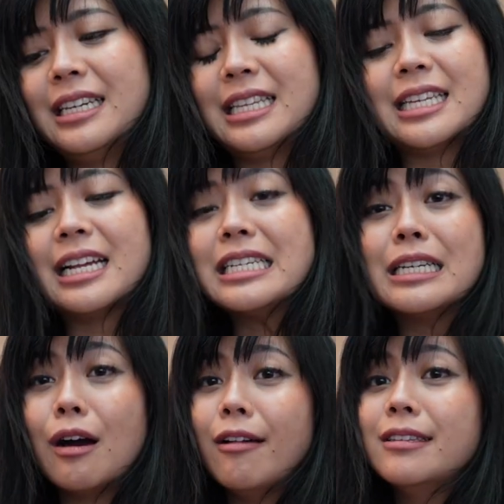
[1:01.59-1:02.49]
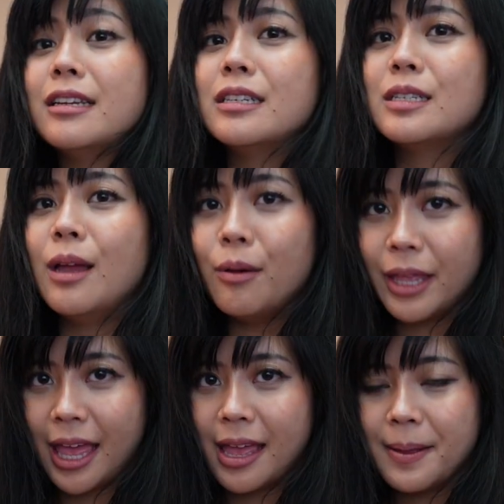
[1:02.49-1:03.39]
It's actually called
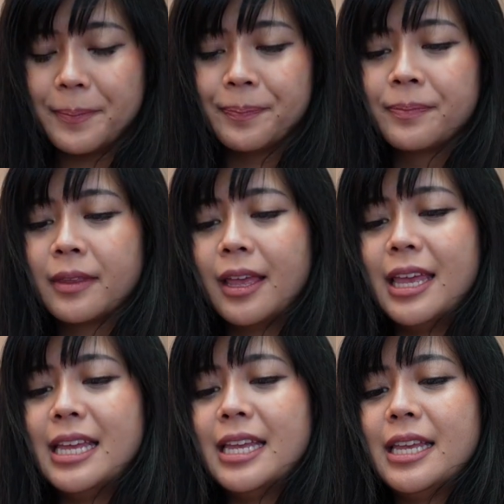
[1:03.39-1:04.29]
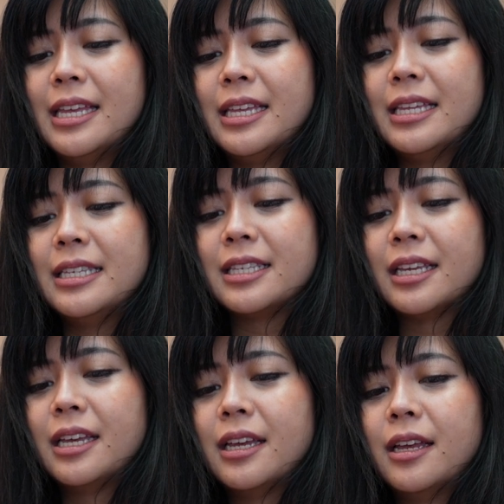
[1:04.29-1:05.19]
Tokei. It is
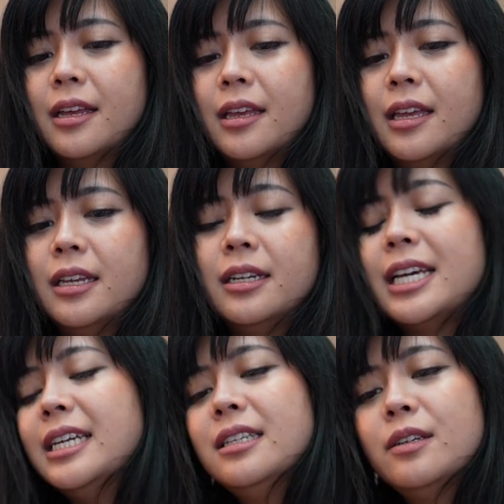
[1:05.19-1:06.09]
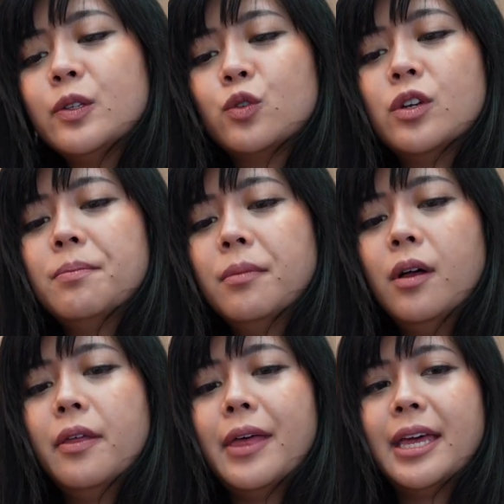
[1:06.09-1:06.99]
in a tiny little strip
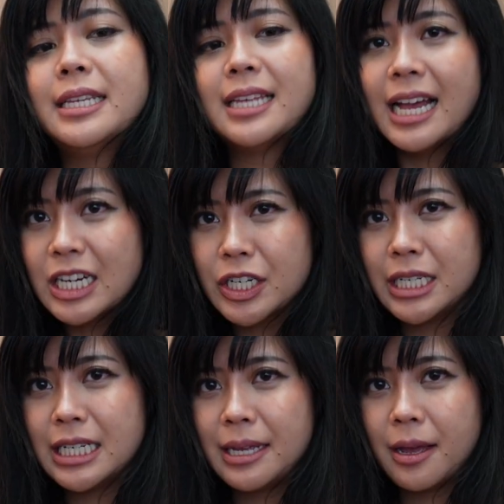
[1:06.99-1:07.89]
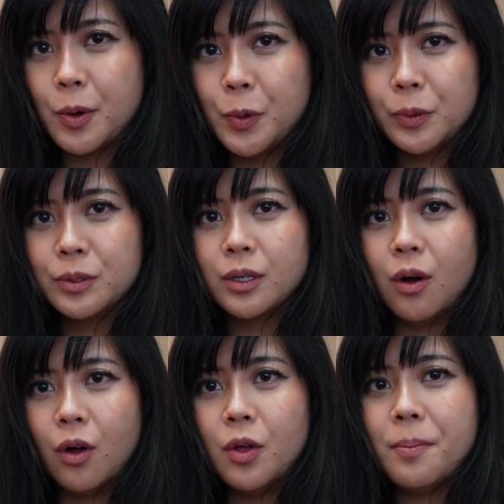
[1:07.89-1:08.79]
mall that is actually owned
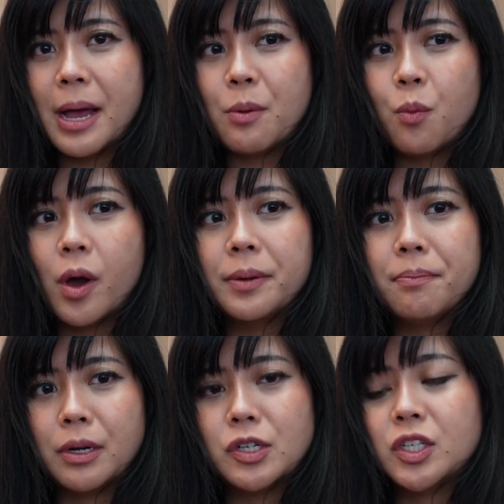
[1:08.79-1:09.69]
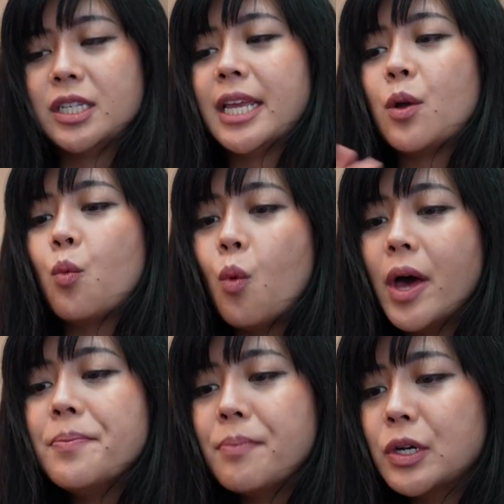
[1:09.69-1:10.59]
all by one person. Like
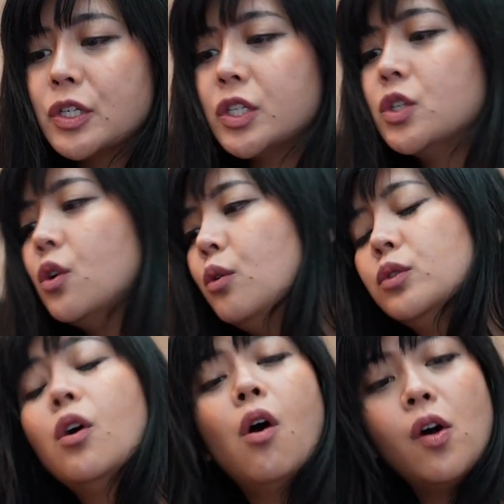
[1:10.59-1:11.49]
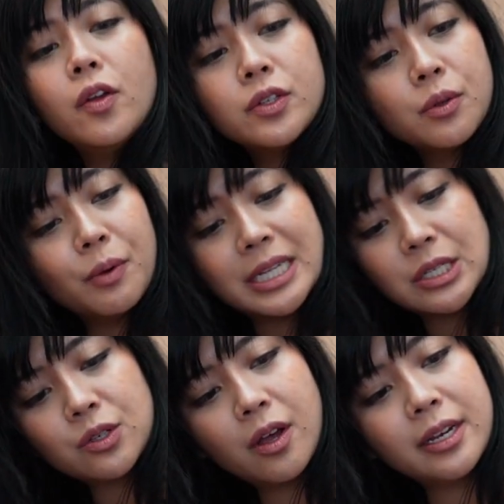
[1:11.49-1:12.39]
one person owned all the
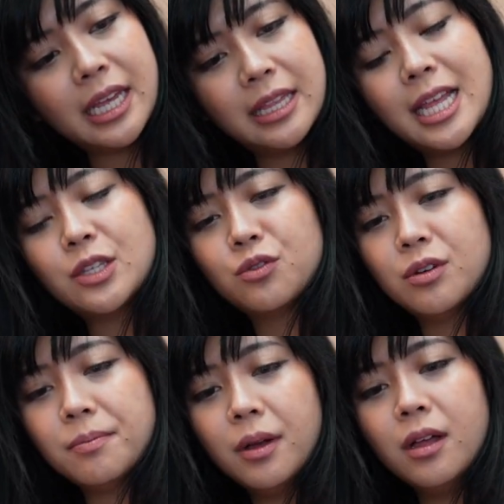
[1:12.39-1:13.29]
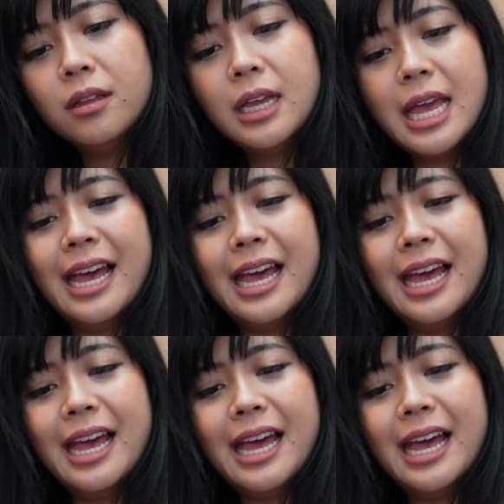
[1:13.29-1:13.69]
restaurant in that strip mall